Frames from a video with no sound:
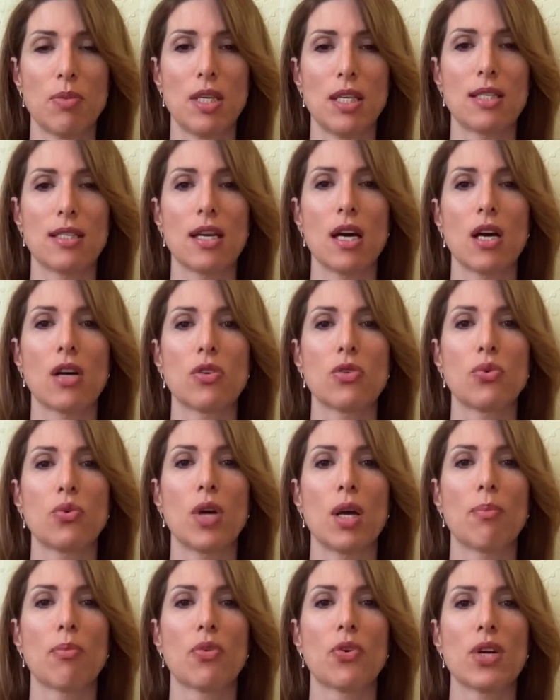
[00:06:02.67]
peace, how to
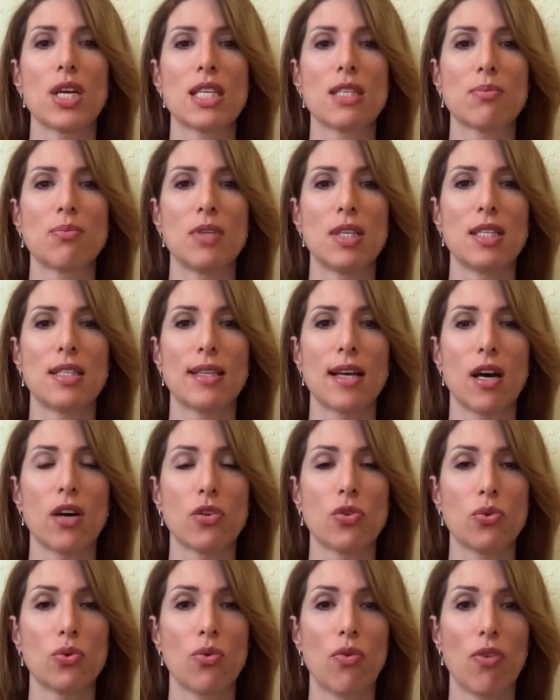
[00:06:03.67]
embrace peace, how
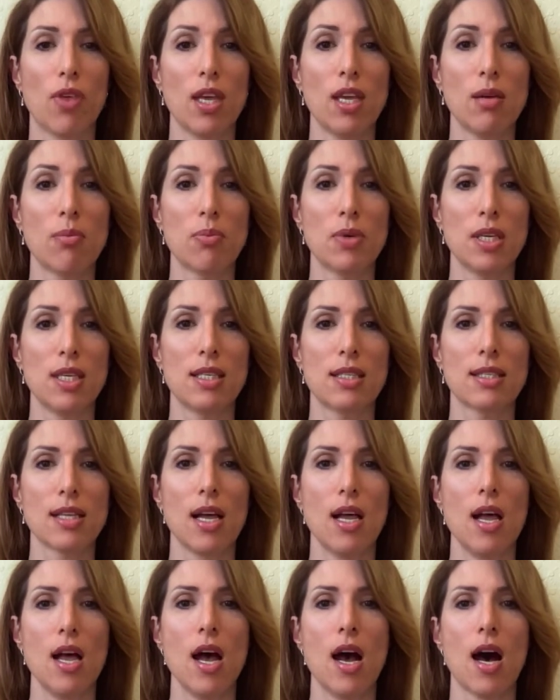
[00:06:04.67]
to think peace,
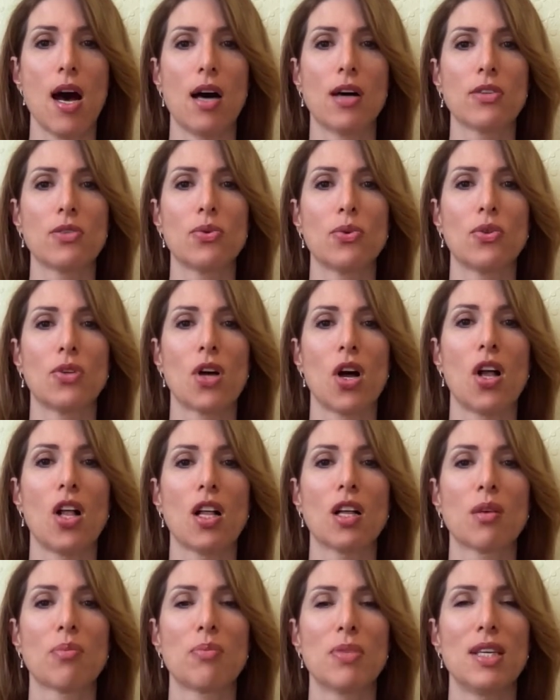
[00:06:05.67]
how to
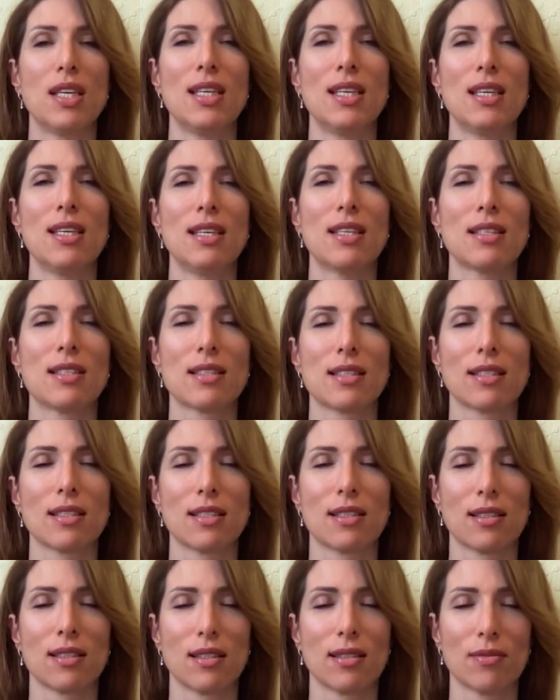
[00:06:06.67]
talk peace,
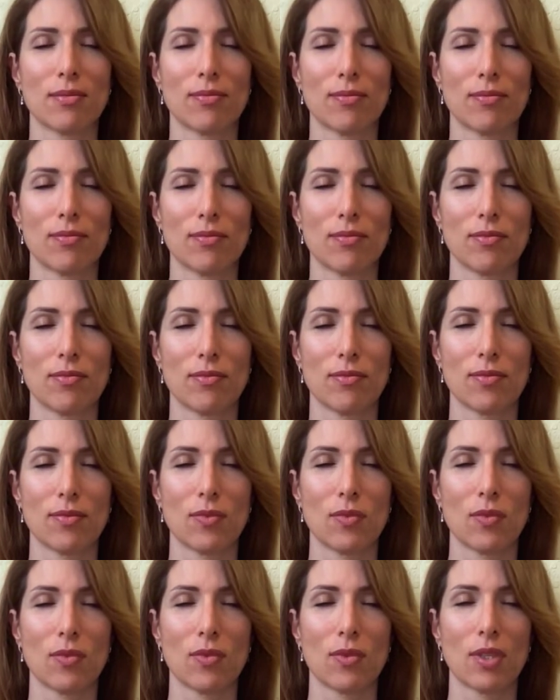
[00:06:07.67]

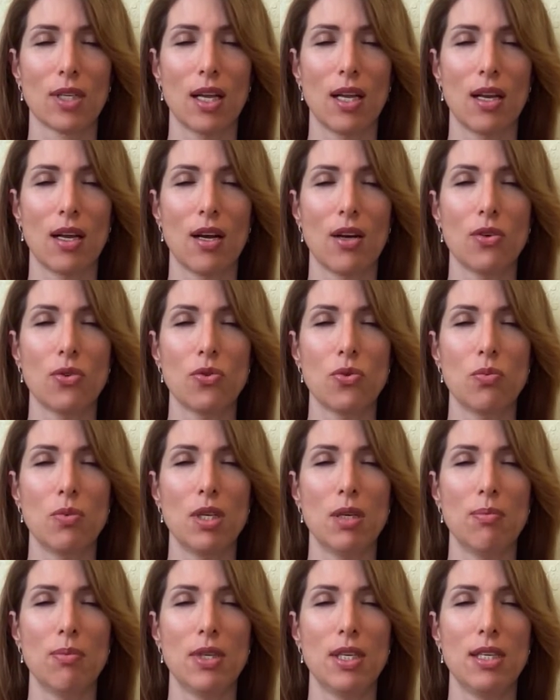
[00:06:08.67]
and how to
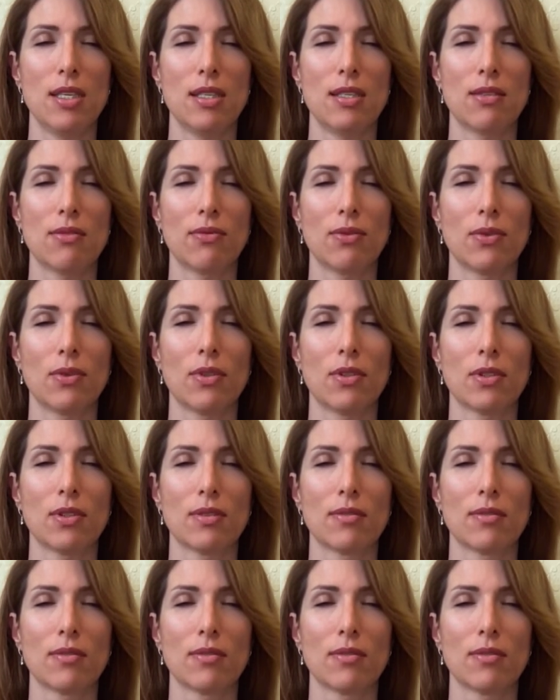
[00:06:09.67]
be peaceful?